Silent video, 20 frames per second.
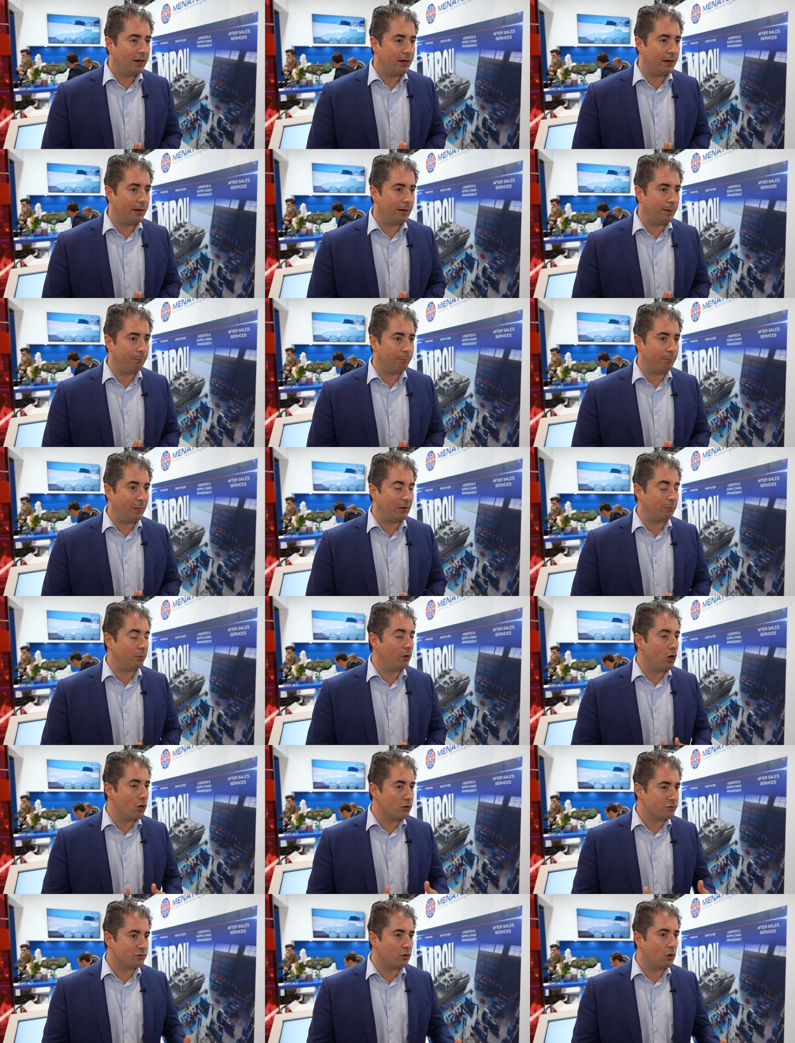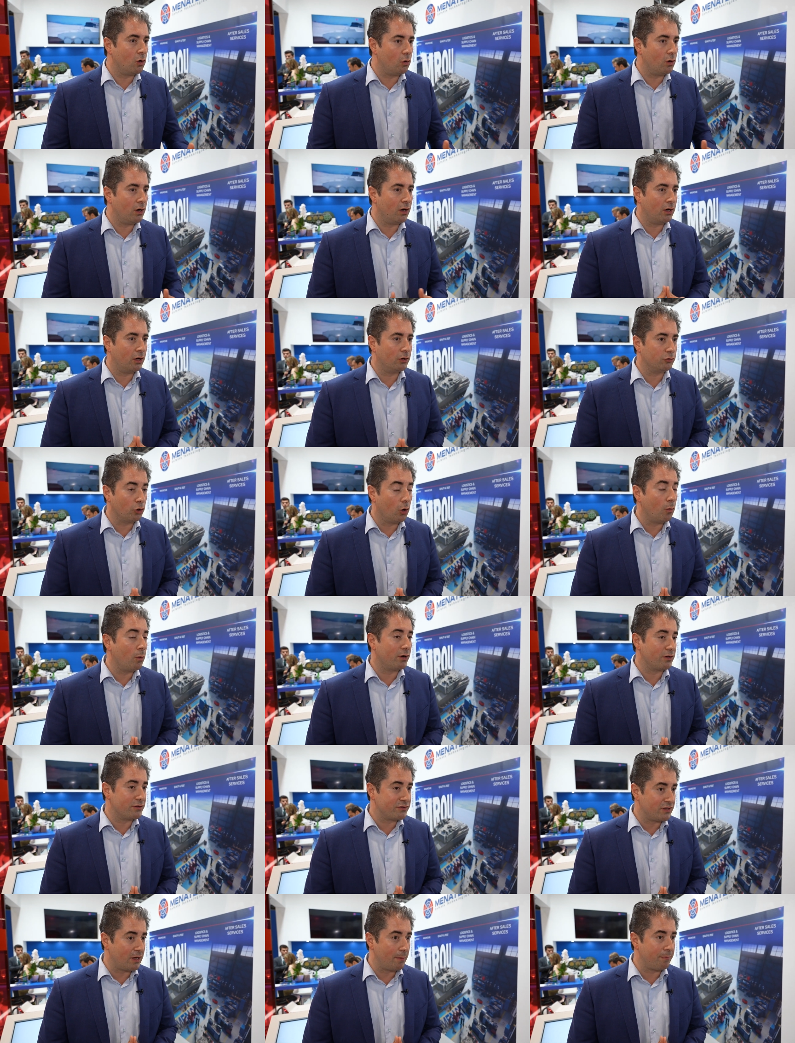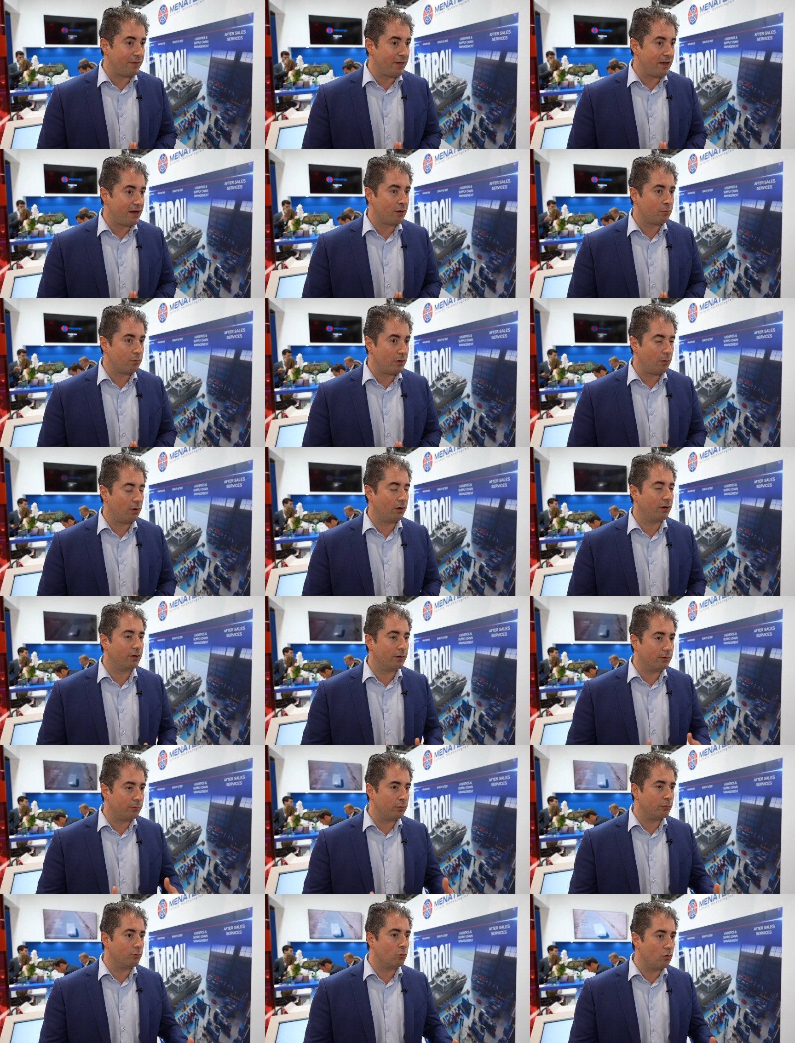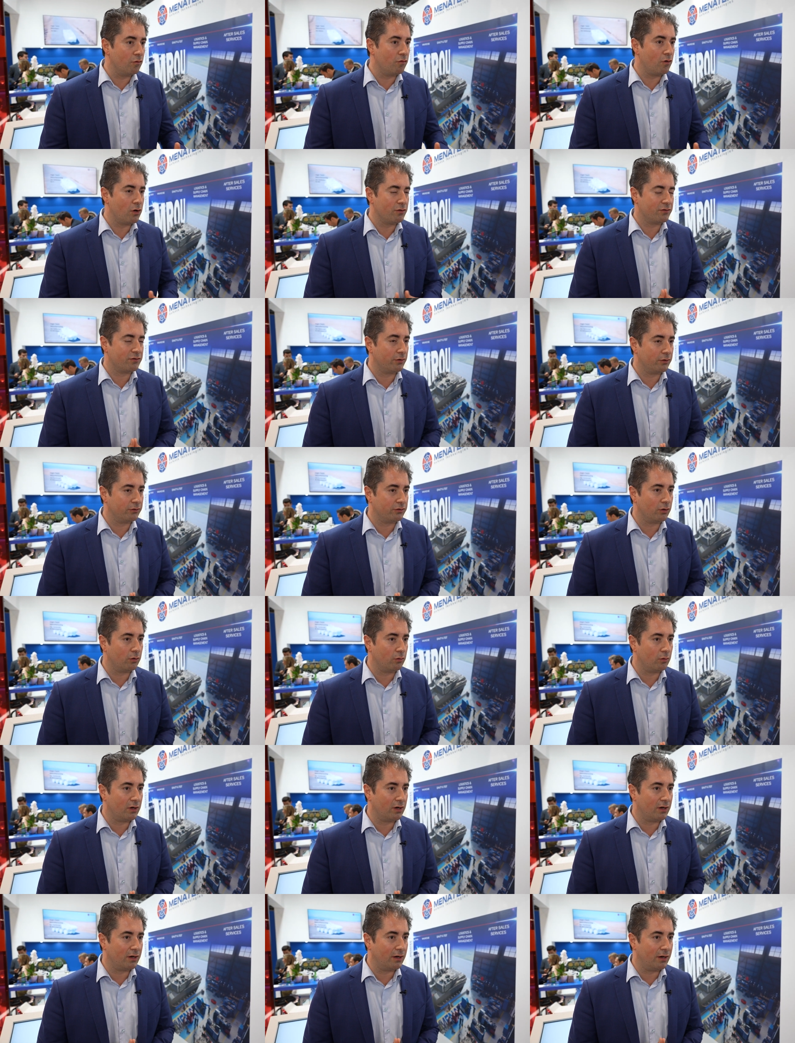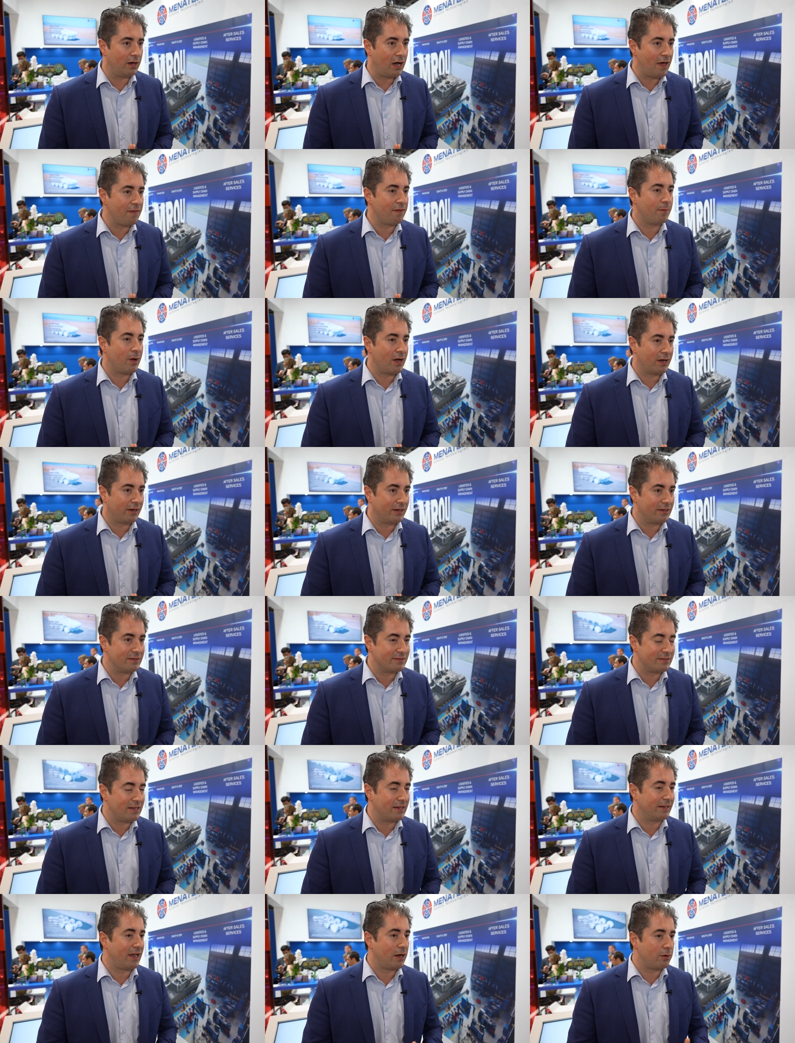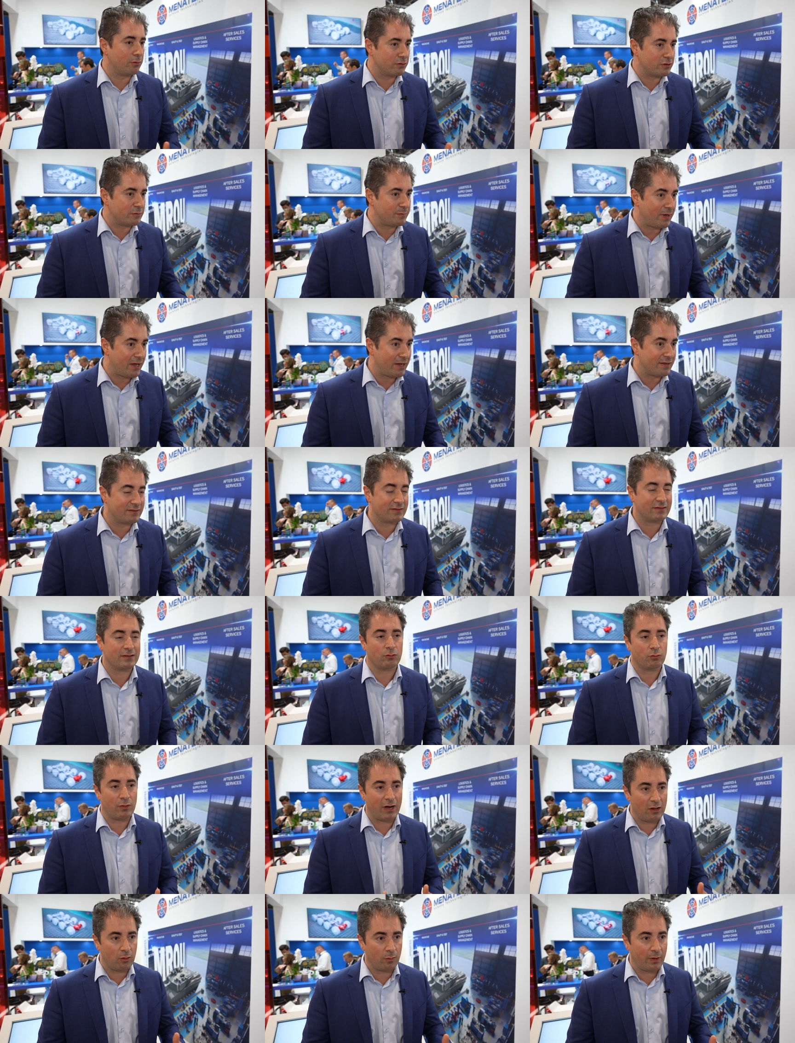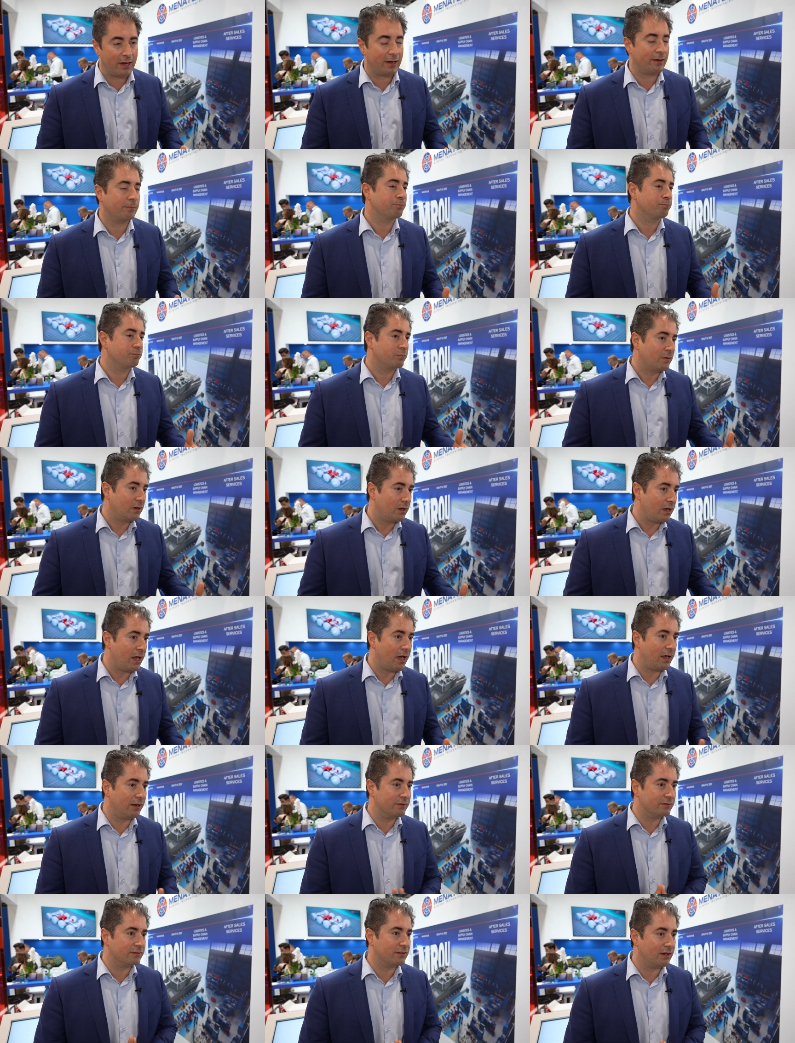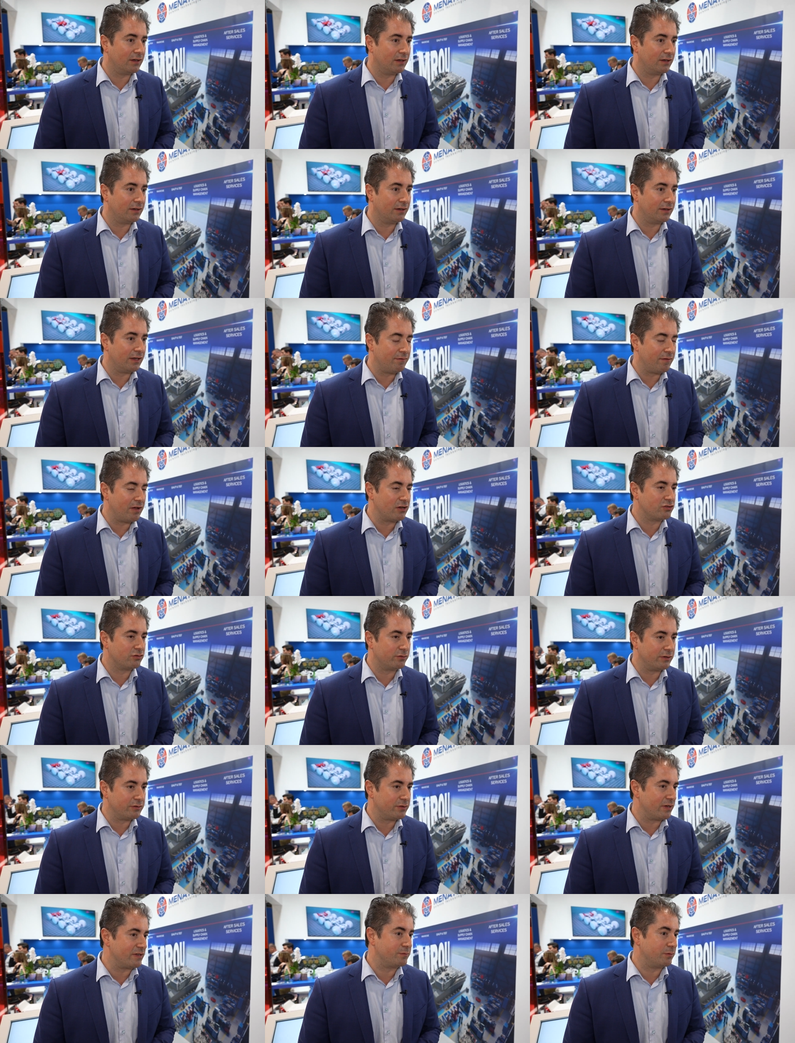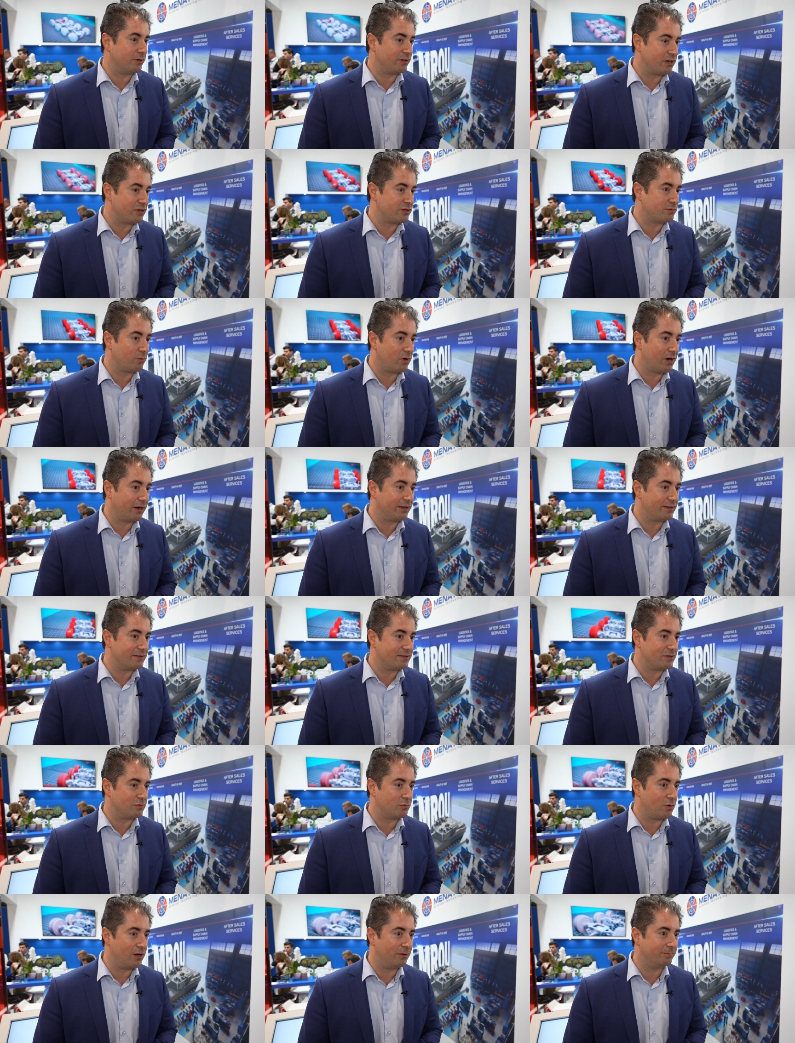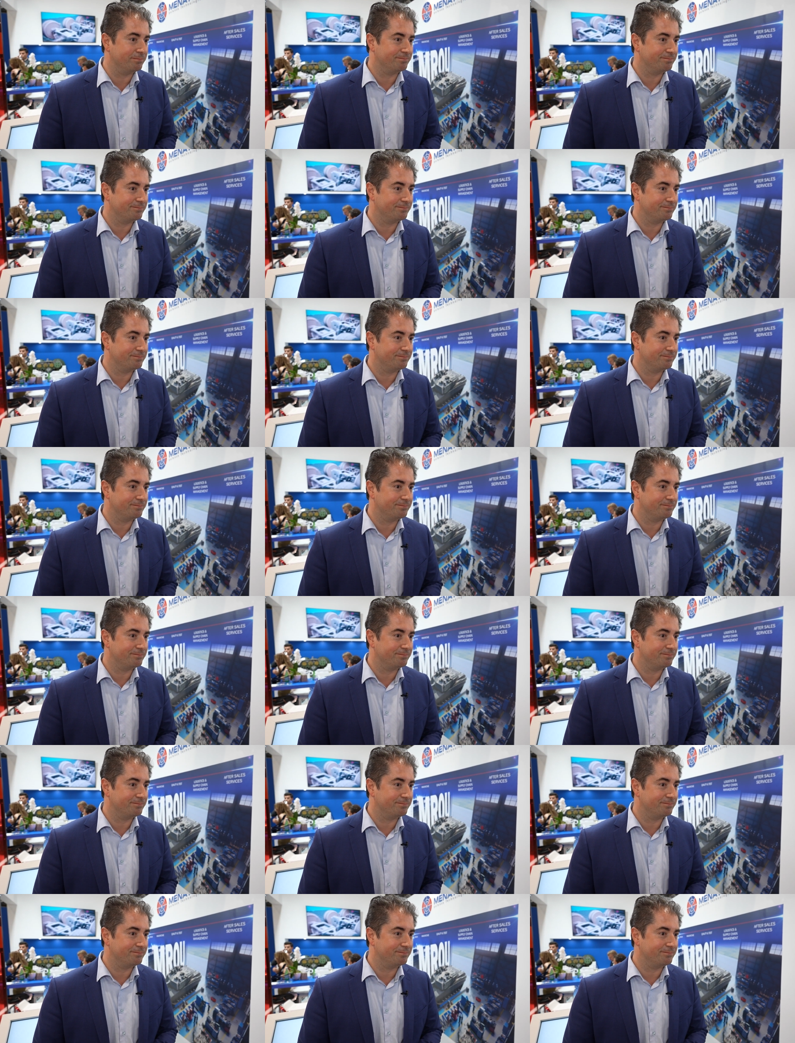Um, but we also don't want to stop there. We want to move also into other markets like aerospace, railway, and eventually transportation markets as well.